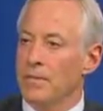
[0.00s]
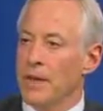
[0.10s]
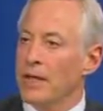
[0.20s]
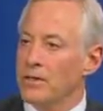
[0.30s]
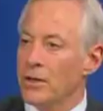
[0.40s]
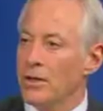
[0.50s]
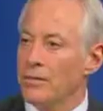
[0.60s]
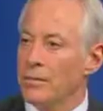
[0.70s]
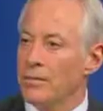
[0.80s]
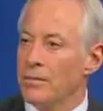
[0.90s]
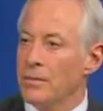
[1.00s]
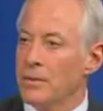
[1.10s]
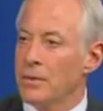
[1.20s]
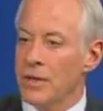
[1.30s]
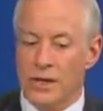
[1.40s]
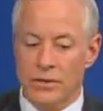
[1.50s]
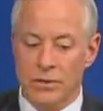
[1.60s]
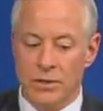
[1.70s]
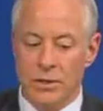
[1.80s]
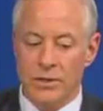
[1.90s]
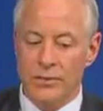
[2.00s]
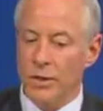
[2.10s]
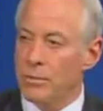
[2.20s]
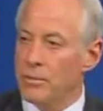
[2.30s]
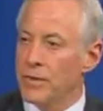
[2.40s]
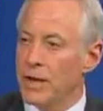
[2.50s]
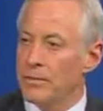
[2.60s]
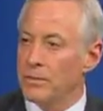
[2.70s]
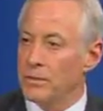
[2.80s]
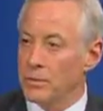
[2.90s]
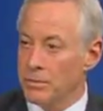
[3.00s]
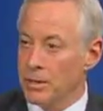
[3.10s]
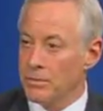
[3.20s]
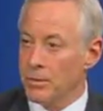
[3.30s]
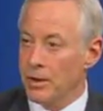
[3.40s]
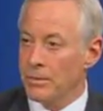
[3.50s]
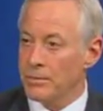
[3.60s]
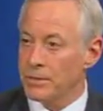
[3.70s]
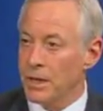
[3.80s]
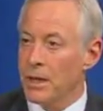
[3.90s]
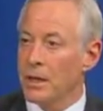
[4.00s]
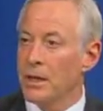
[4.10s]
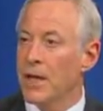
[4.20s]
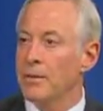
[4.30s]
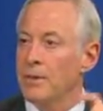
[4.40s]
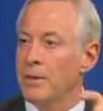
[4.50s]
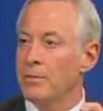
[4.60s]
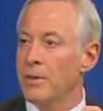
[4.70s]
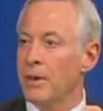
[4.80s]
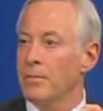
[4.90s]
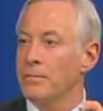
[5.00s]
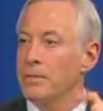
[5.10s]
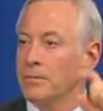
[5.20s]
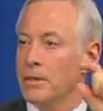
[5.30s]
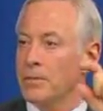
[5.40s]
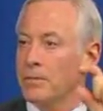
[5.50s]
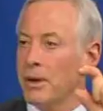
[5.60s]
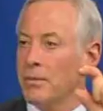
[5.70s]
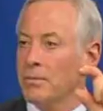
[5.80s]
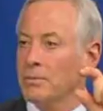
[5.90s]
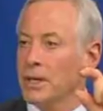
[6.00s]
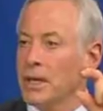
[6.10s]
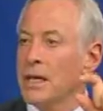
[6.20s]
and solved them. And as a result, they moved up to bigger problems and bigger problems and bigger problems,